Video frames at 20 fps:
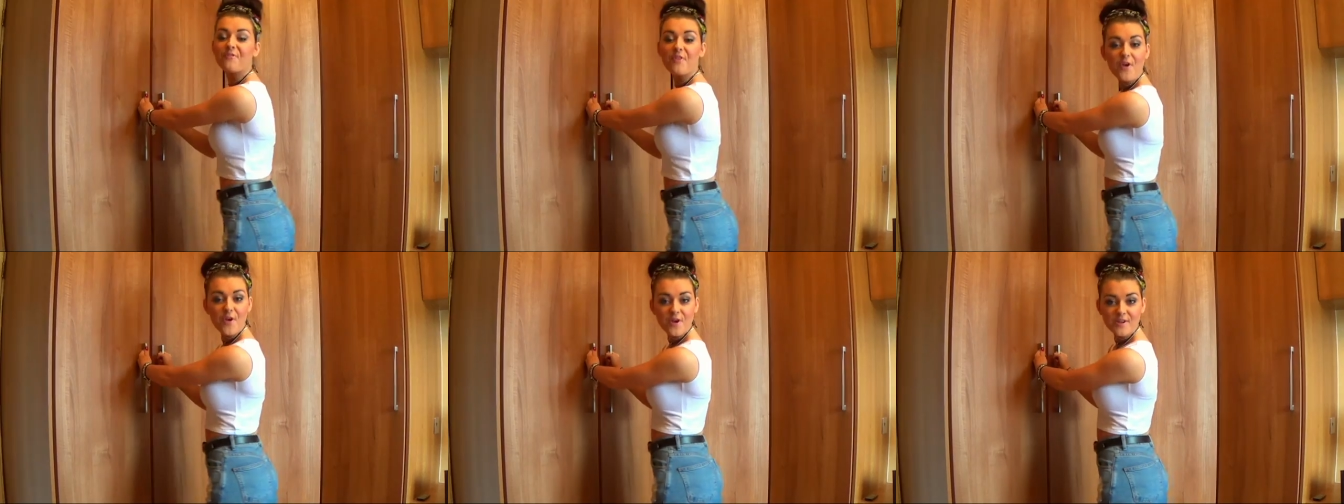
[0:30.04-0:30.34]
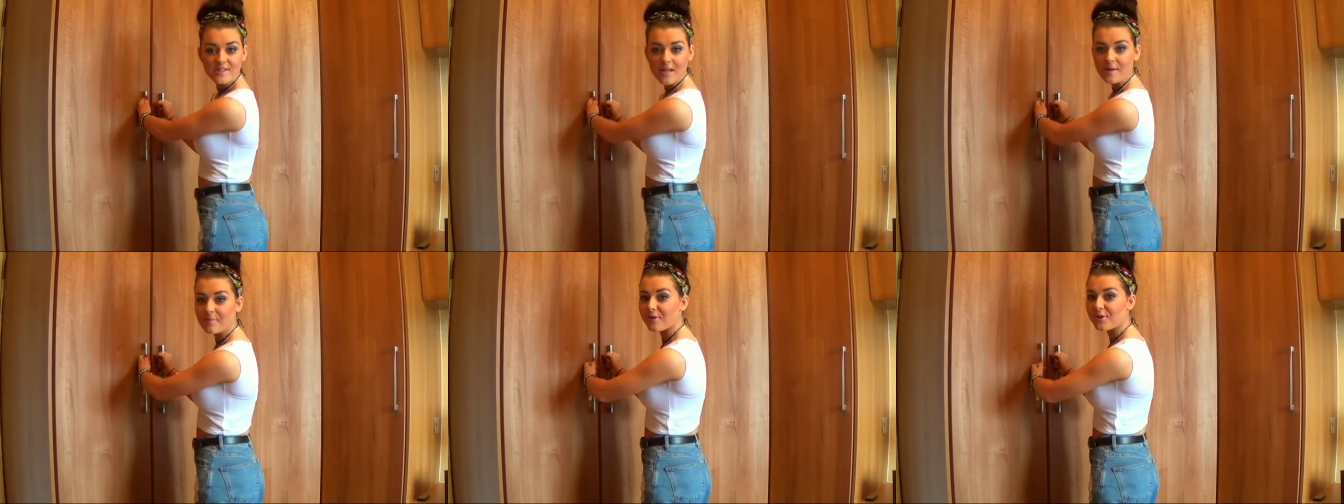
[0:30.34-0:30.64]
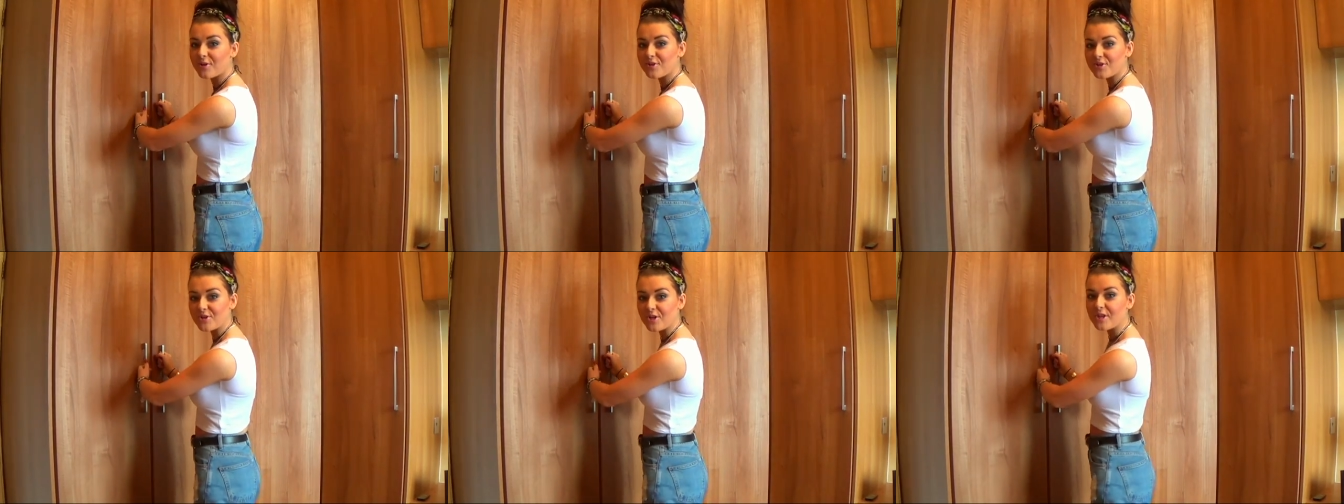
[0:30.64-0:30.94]
First, I'm
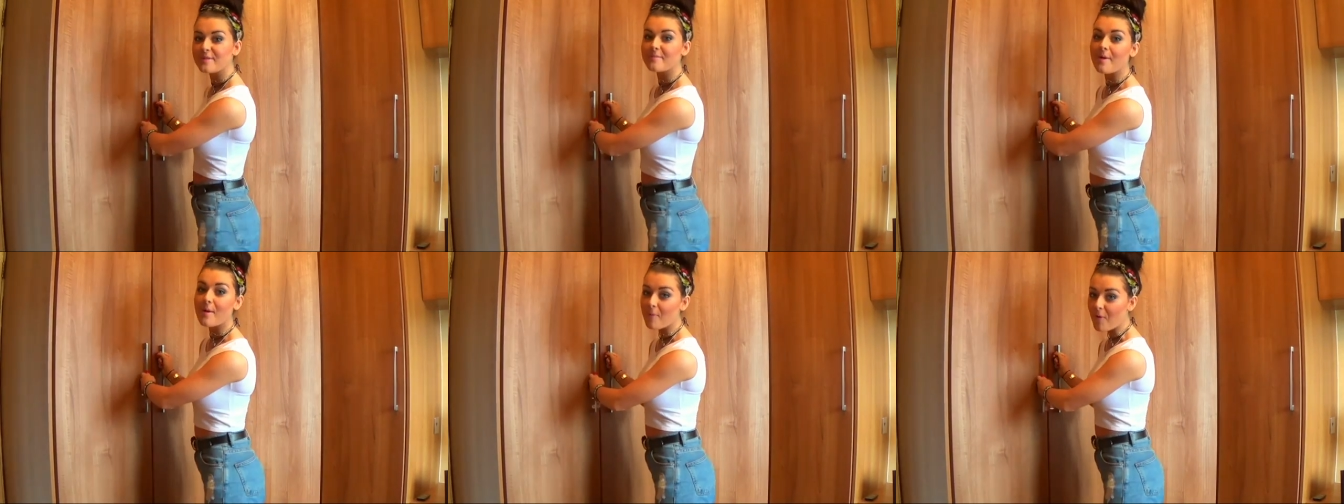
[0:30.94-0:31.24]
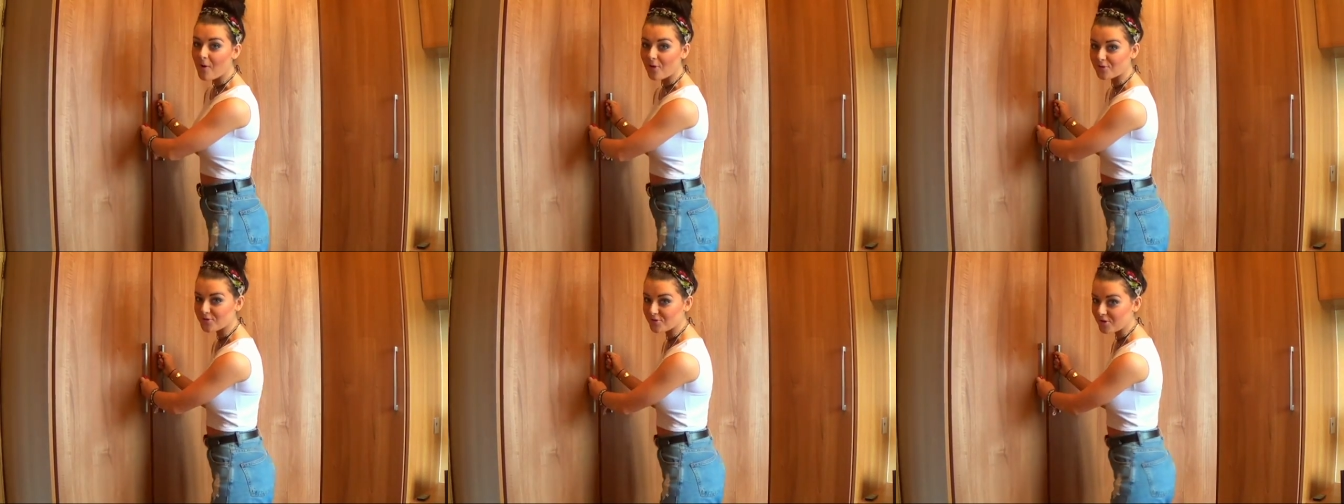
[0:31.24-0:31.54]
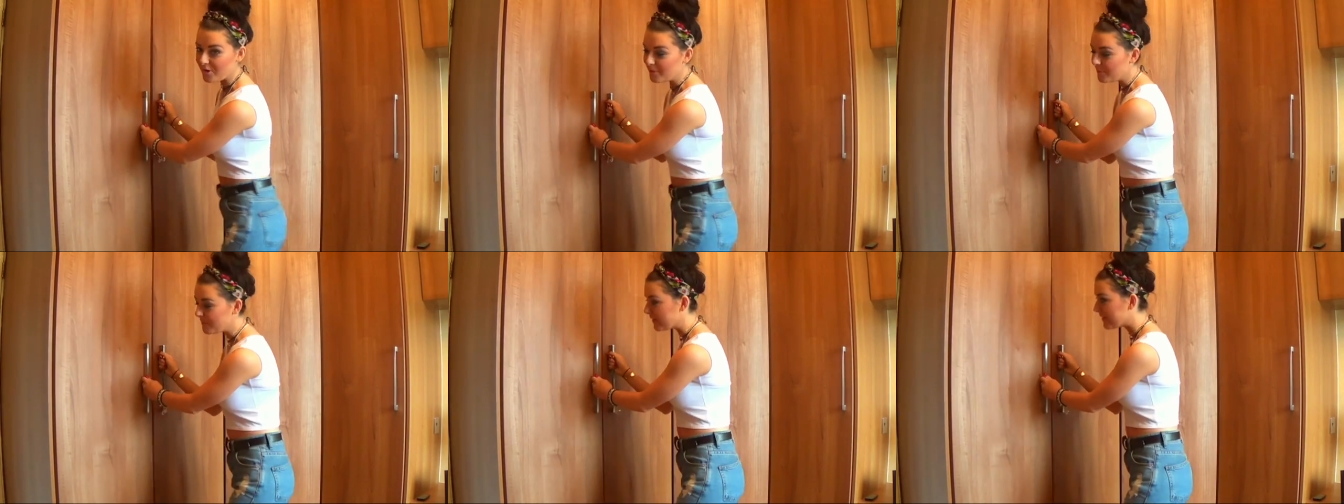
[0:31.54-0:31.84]
going to show you my
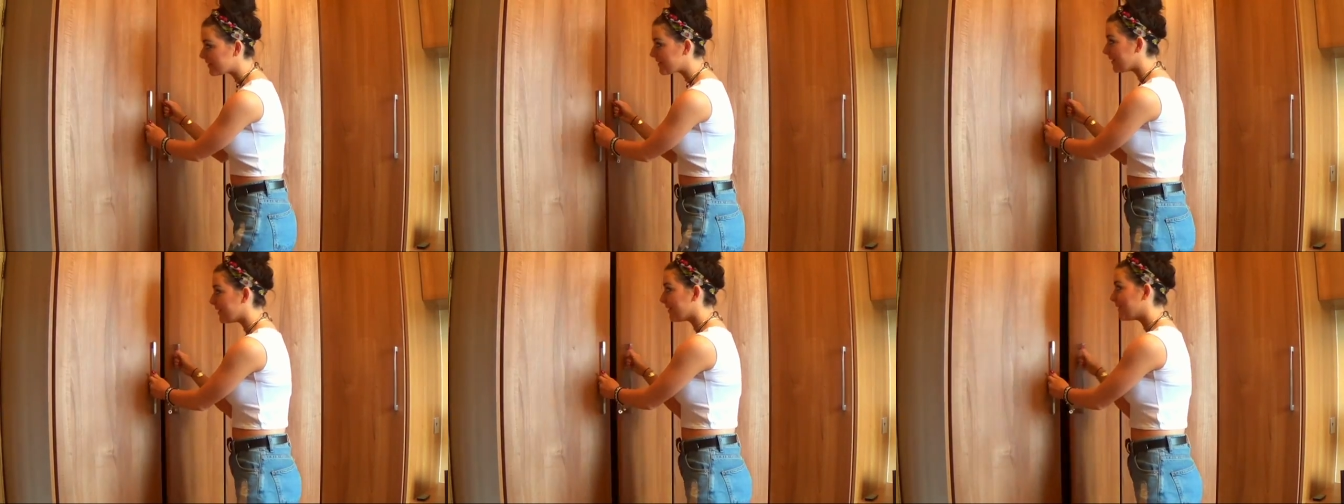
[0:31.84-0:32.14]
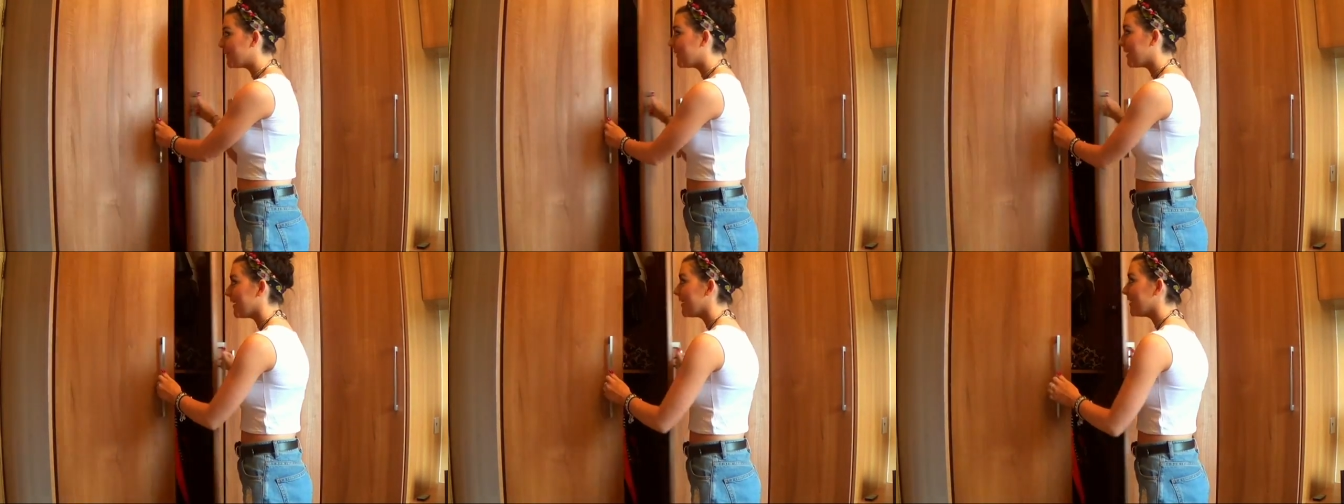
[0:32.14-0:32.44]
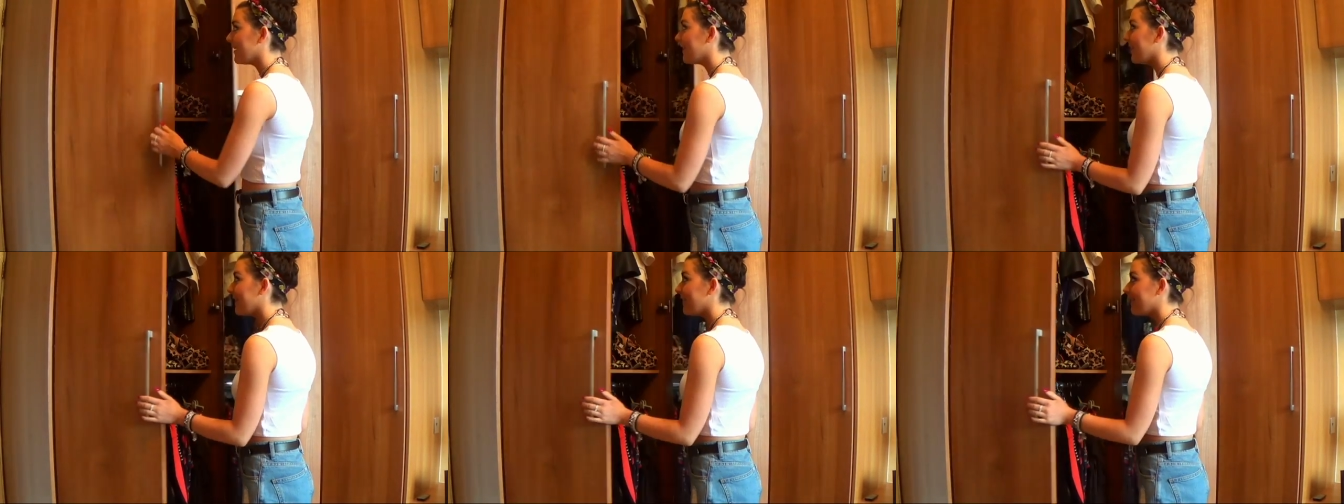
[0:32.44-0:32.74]
wardrobe. So
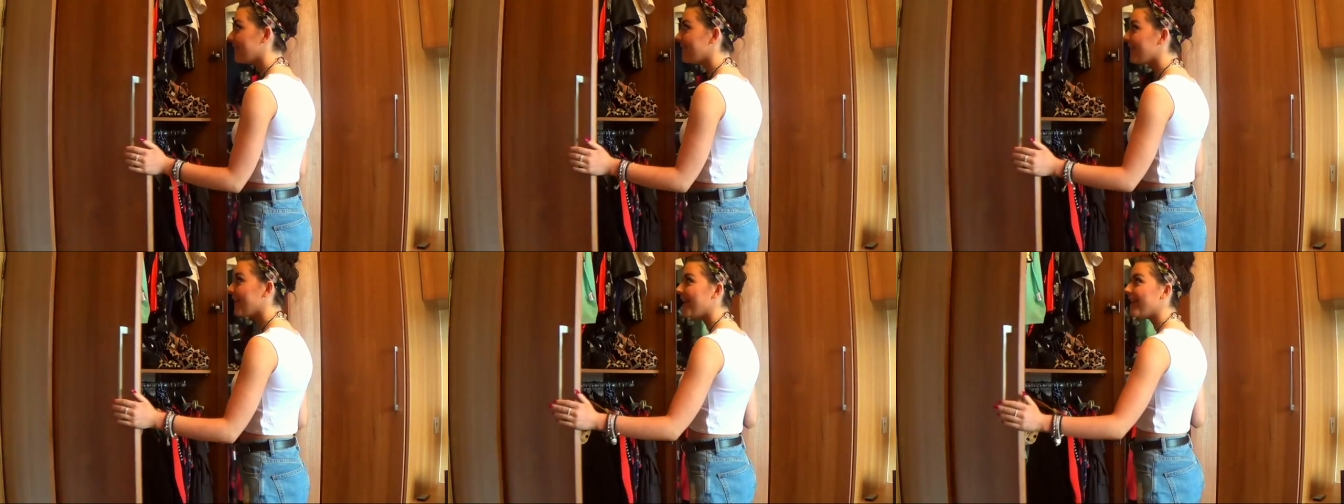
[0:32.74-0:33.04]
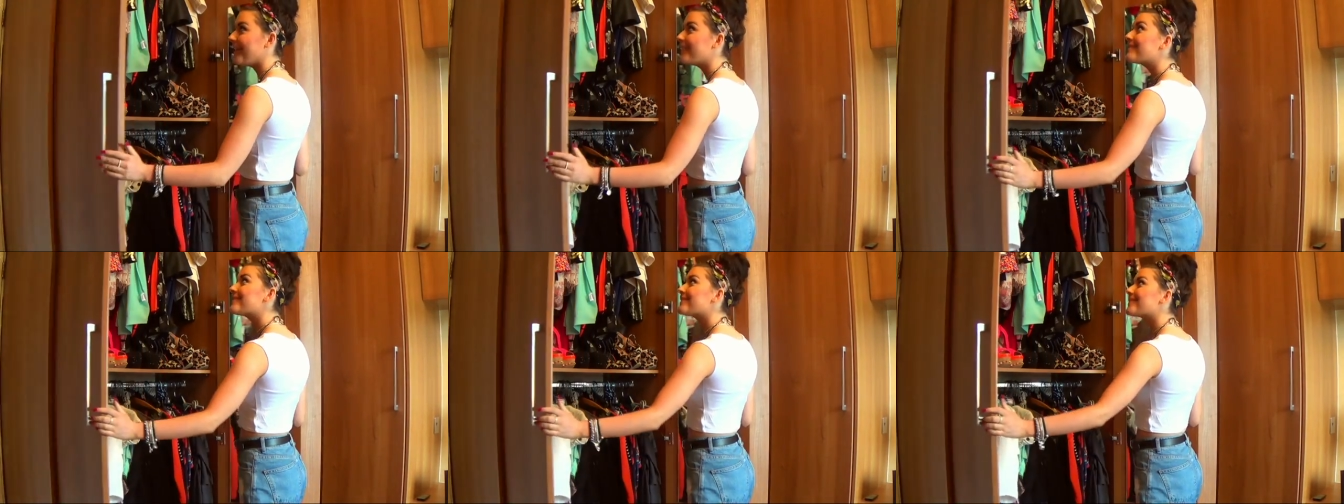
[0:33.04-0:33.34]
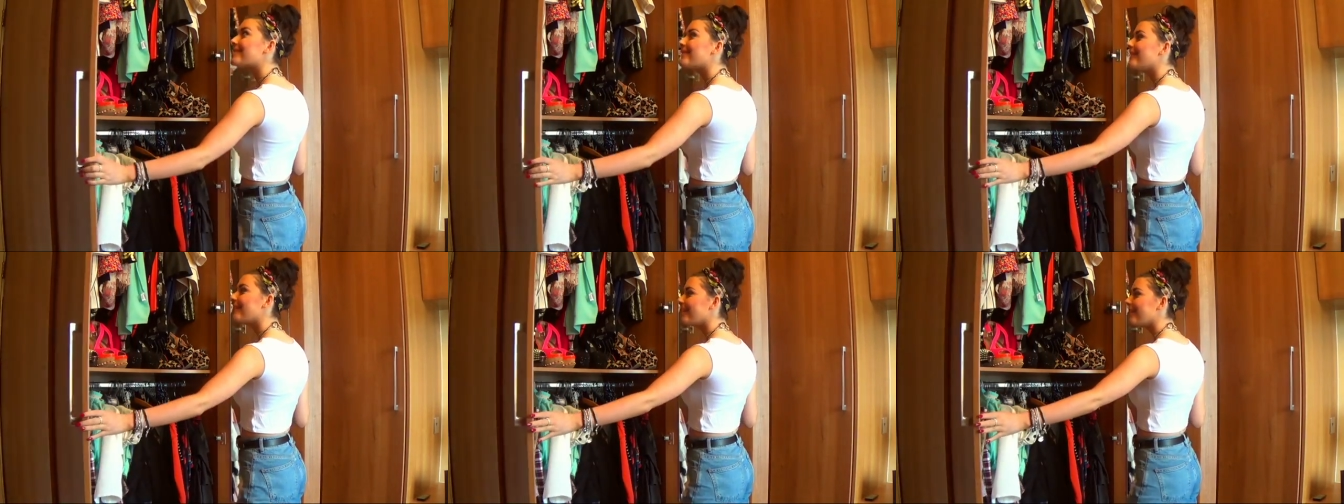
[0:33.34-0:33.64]
here it
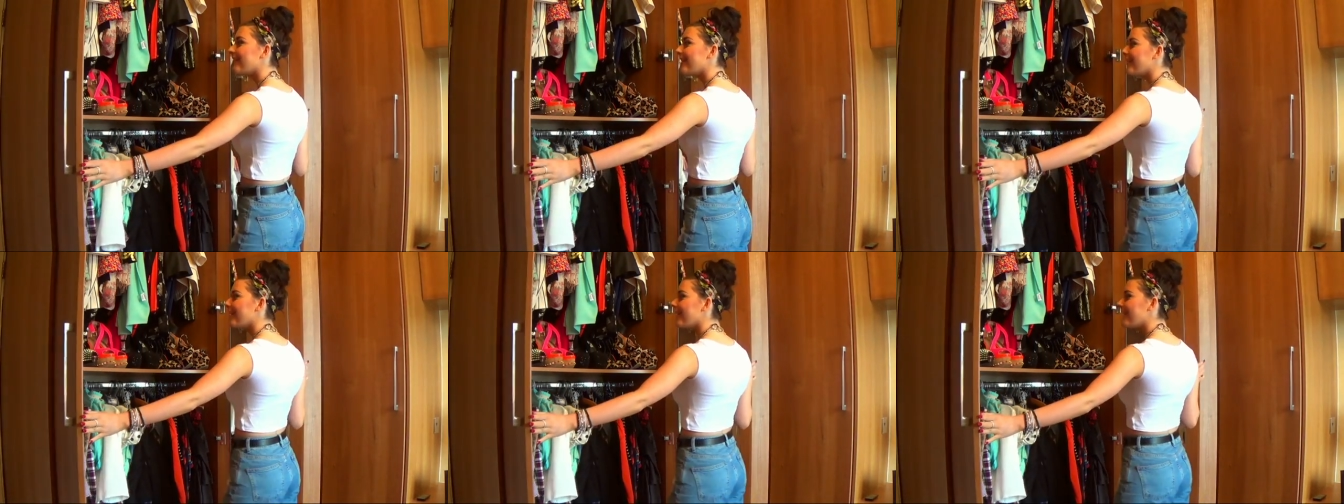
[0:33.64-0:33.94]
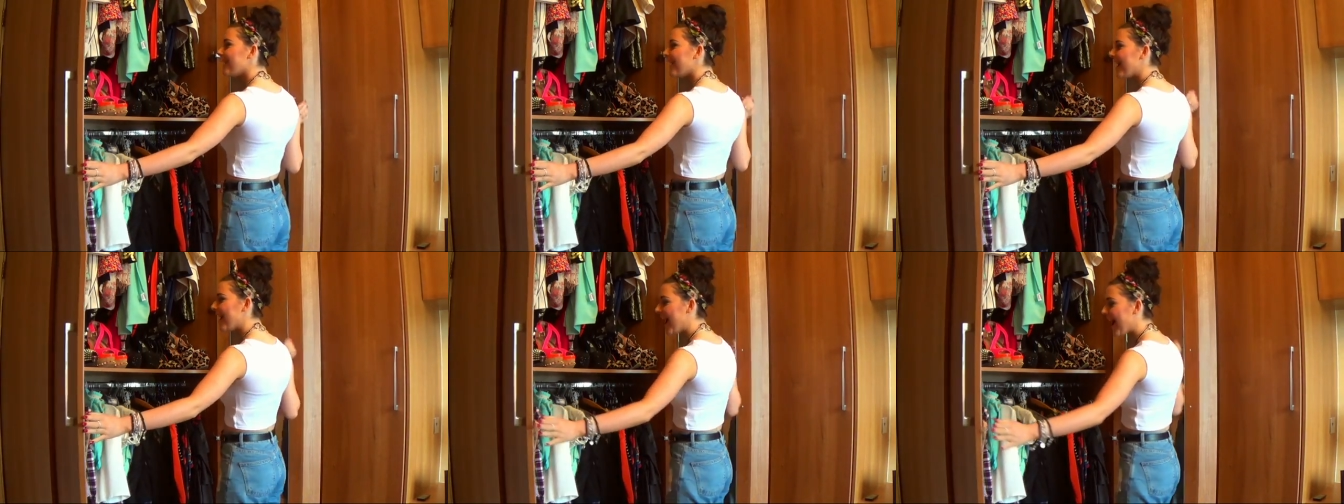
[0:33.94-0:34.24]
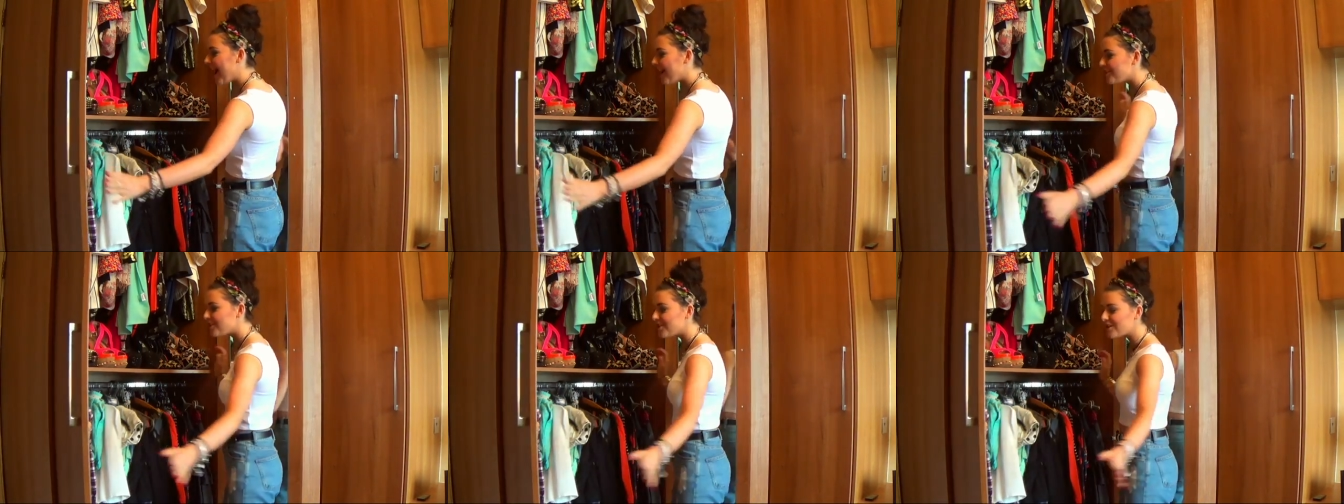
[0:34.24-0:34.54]
is.
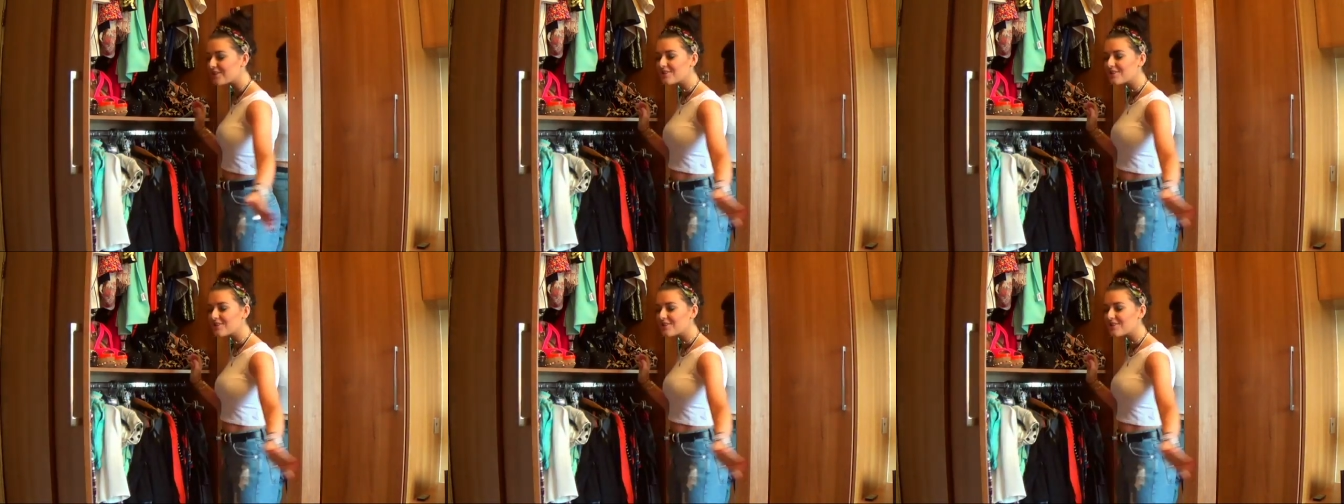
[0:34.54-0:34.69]
As you